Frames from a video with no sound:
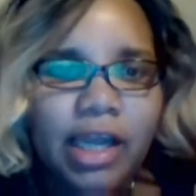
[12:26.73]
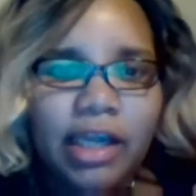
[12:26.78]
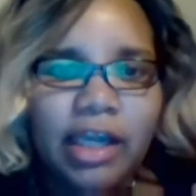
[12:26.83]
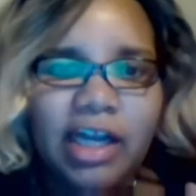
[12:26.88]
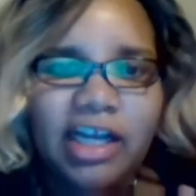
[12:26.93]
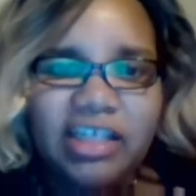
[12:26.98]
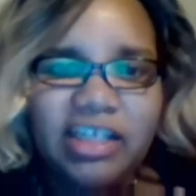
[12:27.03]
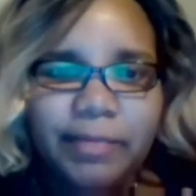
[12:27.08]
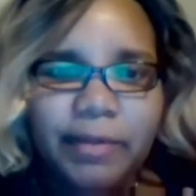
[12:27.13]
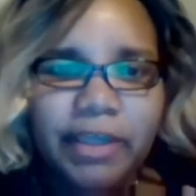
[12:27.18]

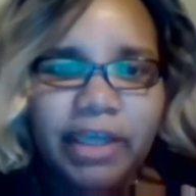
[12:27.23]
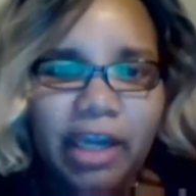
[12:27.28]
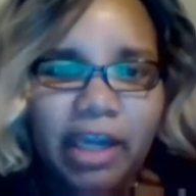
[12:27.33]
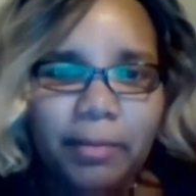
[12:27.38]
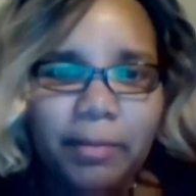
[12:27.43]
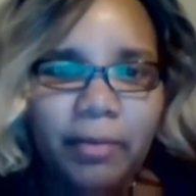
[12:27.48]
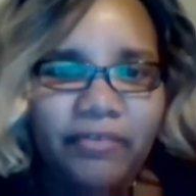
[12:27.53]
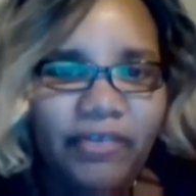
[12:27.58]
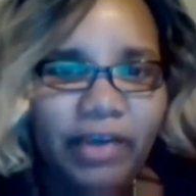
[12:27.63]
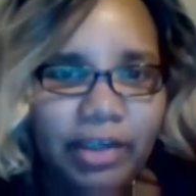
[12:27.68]
Customer care
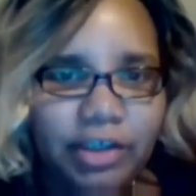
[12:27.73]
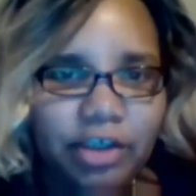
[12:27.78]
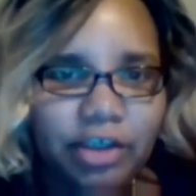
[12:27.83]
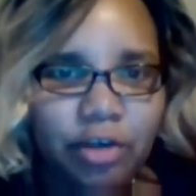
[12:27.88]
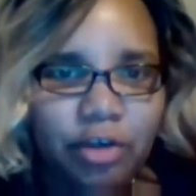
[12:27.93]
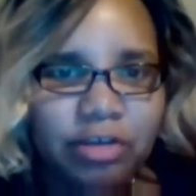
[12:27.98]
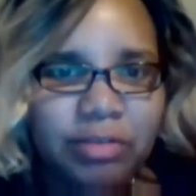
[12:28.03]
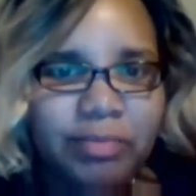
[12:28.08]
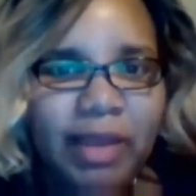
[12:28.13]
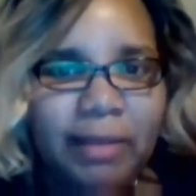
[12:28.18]

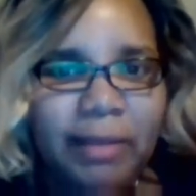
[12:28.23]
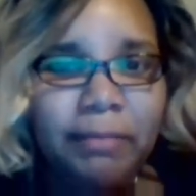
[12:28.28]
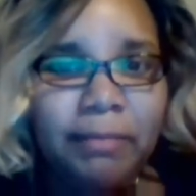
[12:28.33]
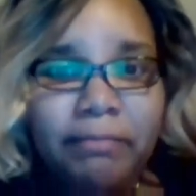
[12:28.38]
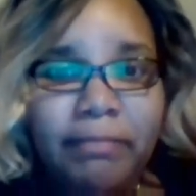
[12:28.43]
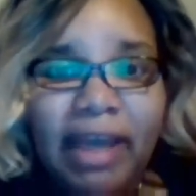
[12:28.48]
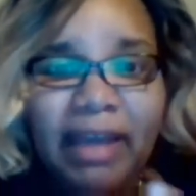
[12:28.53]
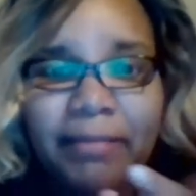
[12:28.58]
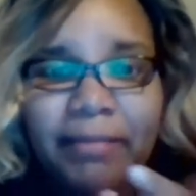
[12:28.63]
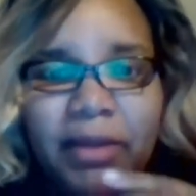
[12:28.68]
professionals
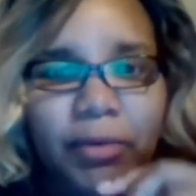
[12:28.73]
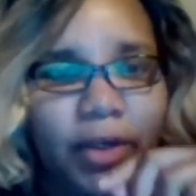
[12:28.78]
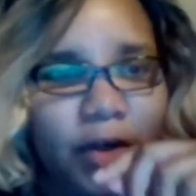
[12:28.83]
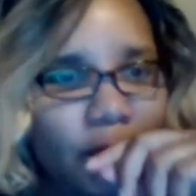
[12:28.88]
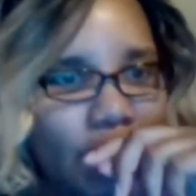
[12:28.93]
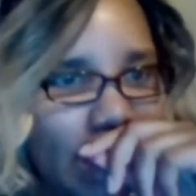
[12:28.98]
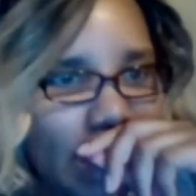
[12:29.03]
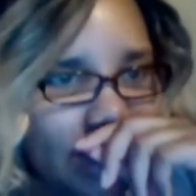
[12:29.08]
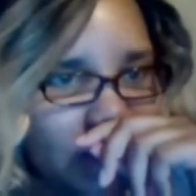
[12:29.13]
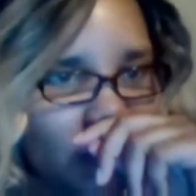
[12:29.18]
may be
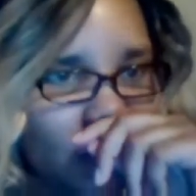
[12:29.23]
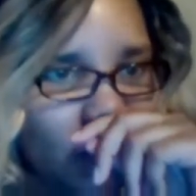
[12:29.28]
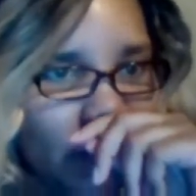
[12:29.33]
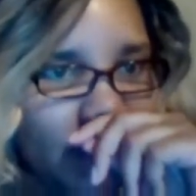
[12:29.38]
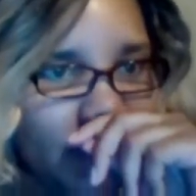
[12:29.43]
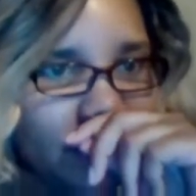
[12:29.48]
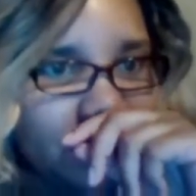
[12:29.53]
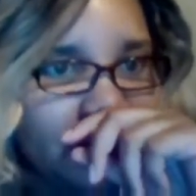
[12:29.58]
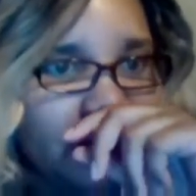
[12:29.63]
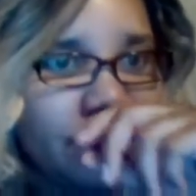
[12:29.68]
required to
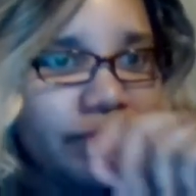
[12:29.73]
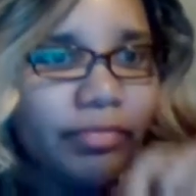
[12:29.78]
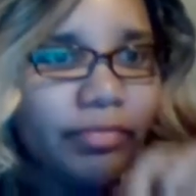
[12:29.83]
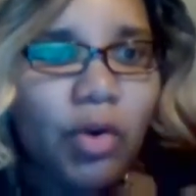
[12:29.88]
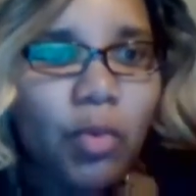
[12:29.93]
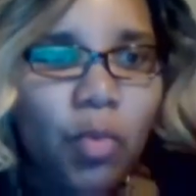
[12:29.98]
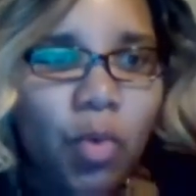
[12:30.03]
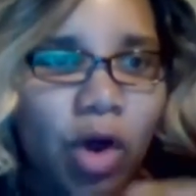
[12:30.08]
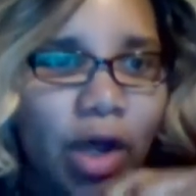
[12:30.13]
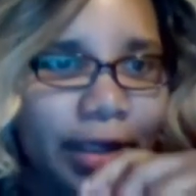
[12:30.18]
work
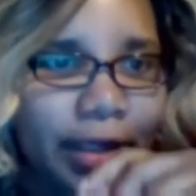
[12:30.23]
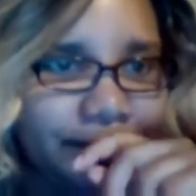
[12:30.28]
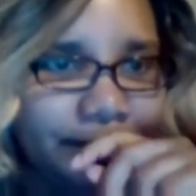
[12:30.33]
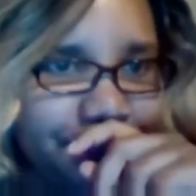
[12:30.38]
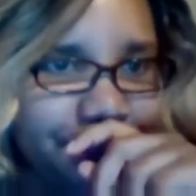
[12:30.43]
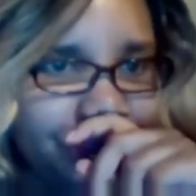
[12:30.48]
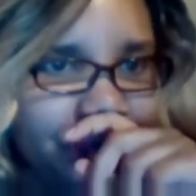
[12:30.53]
one